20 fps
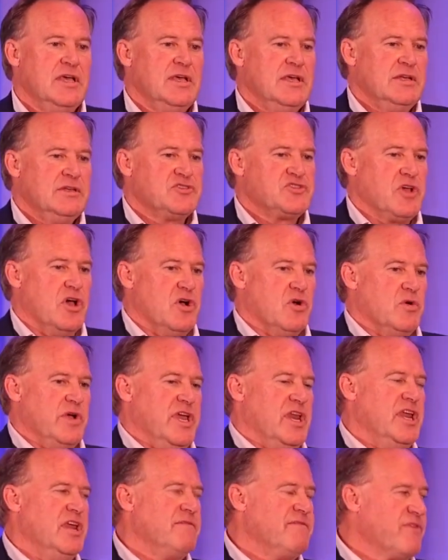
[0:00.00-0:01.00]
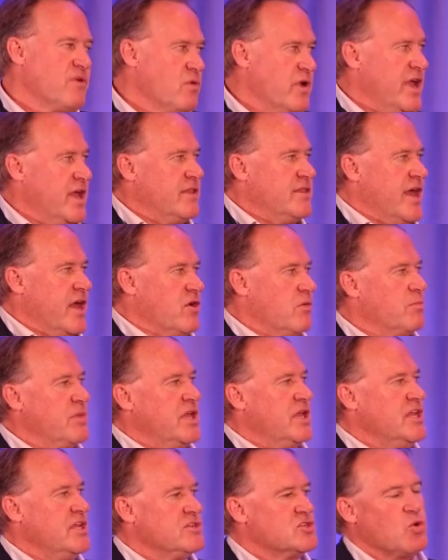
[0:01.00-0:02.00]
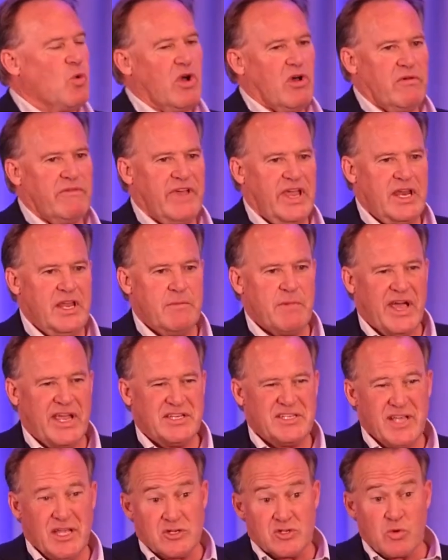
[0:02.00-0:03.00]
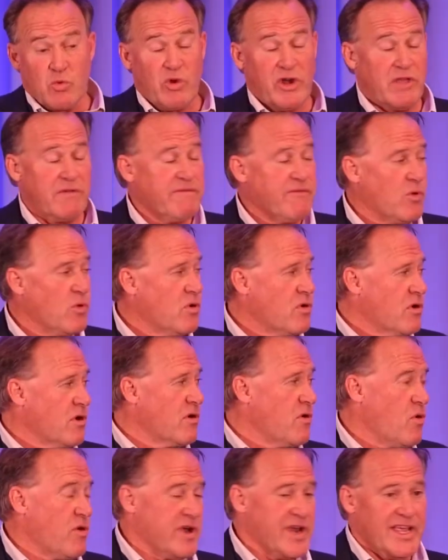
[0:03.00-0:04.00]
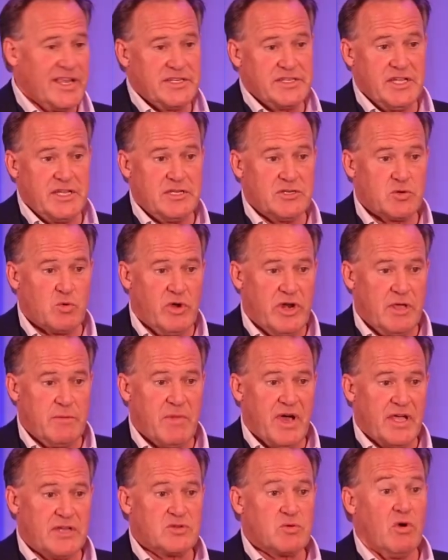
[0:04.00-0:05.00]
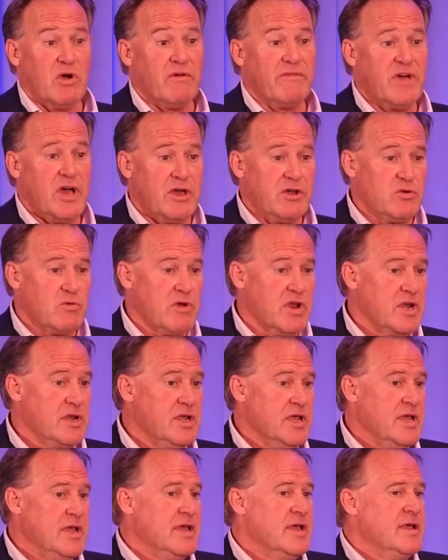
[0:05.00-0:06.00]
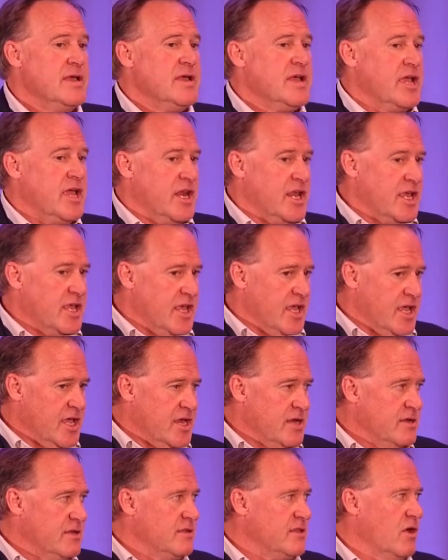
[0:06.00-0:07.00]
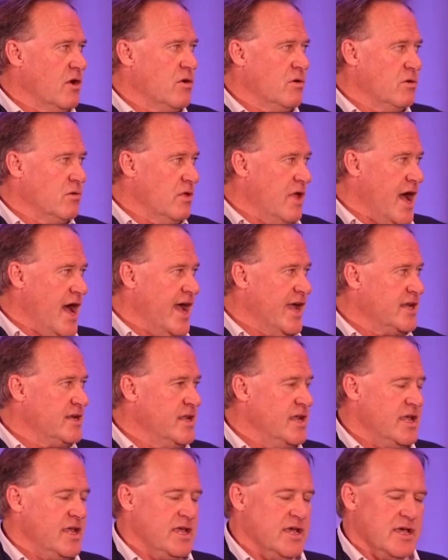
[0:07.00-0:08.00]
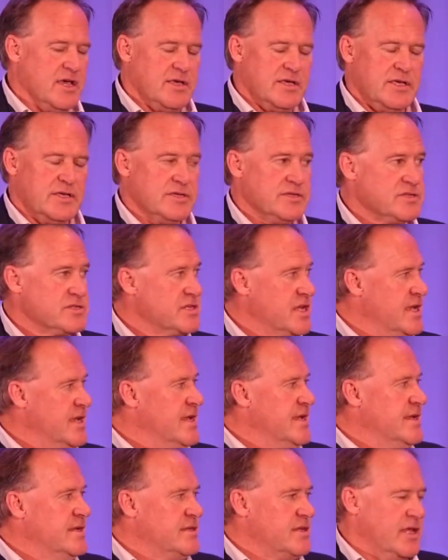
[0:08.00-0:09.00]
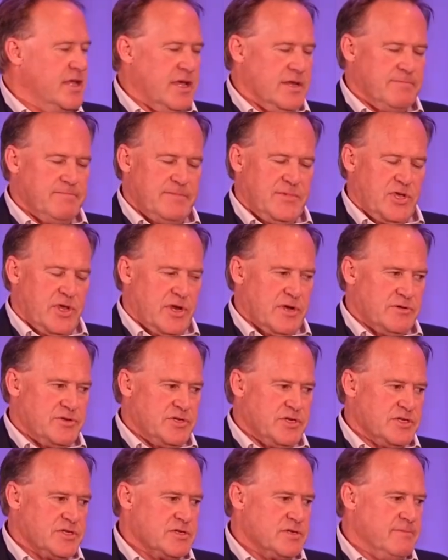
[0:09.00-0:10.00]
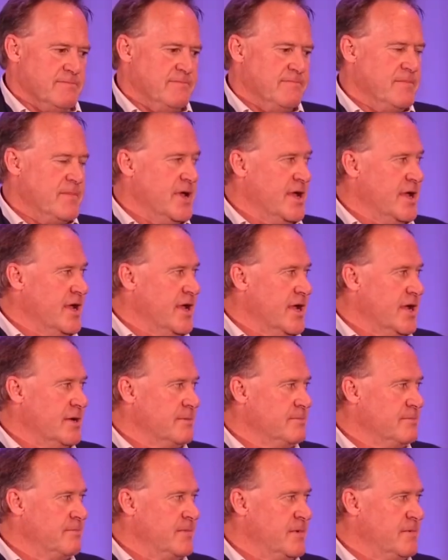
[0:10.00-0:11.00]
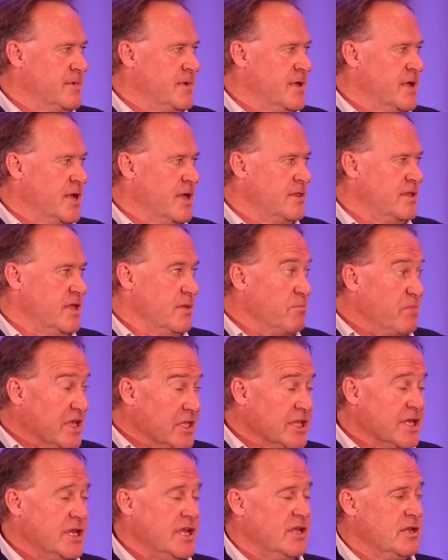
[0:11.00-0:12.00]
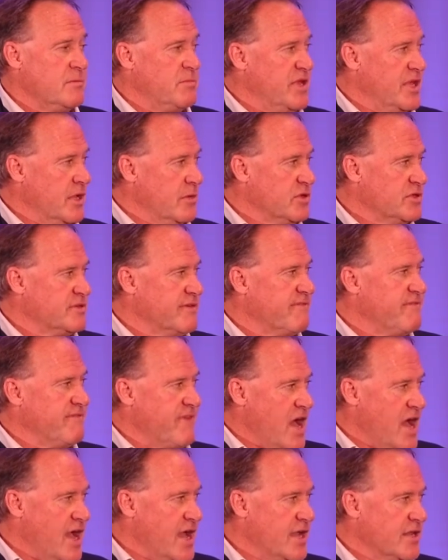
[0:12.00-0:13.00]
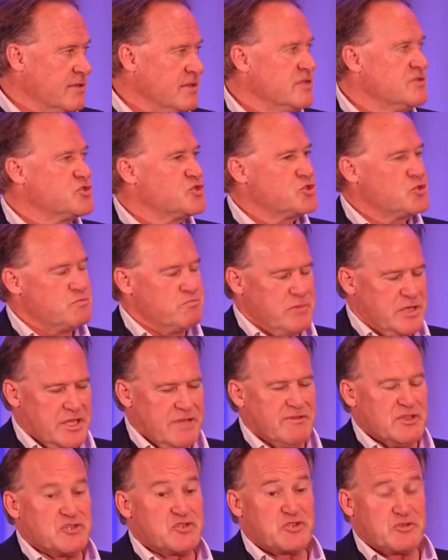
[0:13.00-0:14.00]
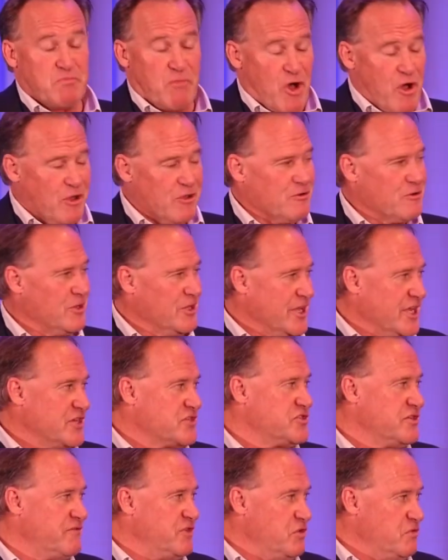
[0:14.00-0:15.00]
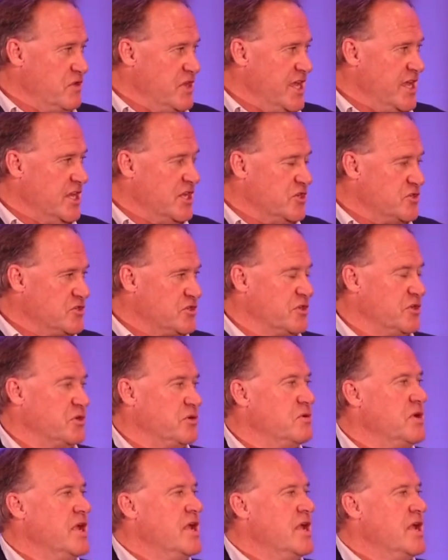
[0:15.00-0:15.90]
So in infrared, that'll be 1280 by 1024 or 1920 by 1200. And again, the whole idea is to get, just the ability to be able to find even smaller leaks if you needed to,